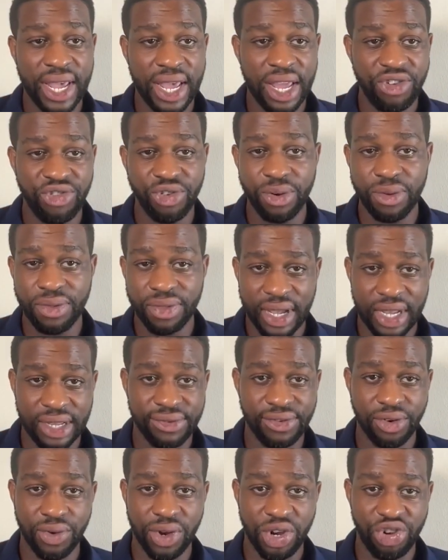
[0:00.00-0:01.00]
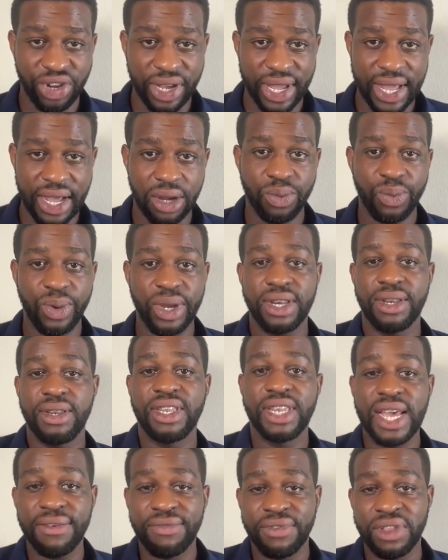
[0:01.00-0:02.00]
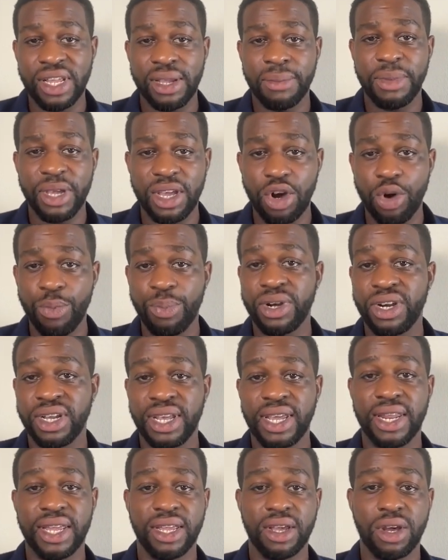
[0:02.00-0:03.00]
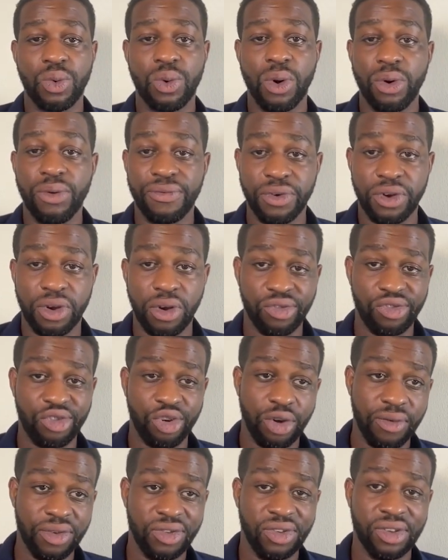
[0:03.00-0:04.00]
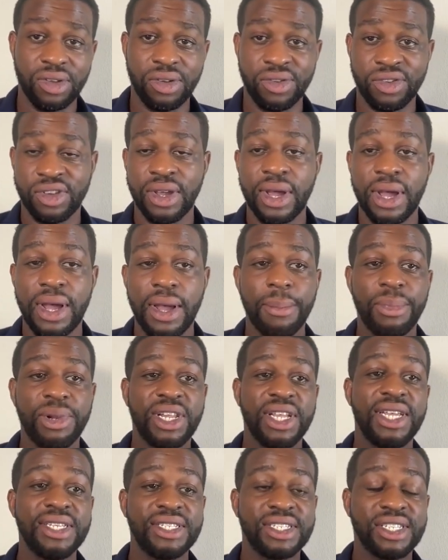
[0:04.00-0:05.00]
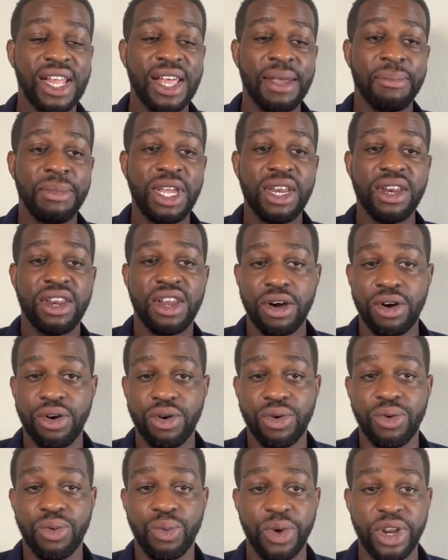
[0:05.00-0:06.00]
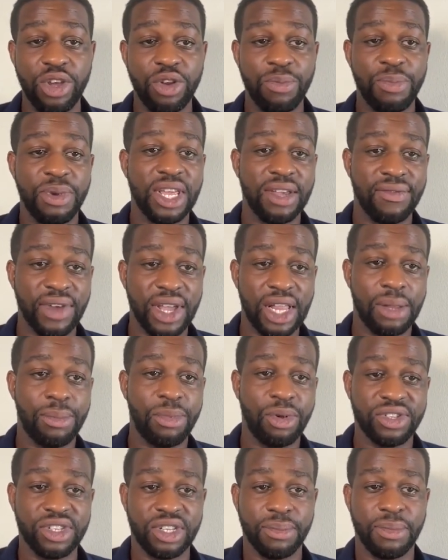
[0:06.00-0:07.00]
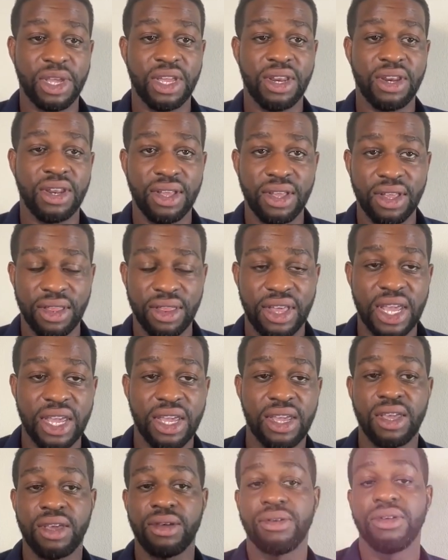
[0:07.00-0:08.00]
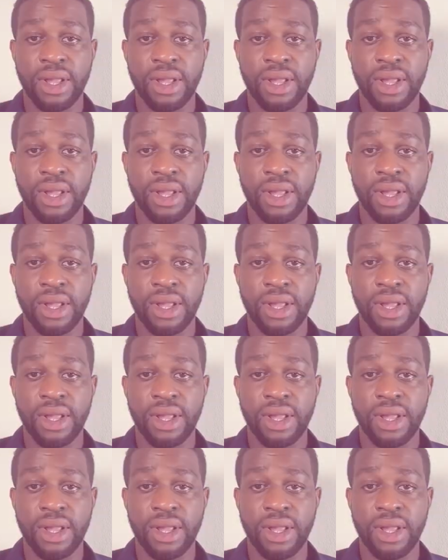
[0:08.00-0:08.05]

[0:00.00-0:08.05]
Andrew. Thanks for reaching out. We'd definitely be open to getting a quote for your services. Please let me know when you'd be available to meet. Thank you."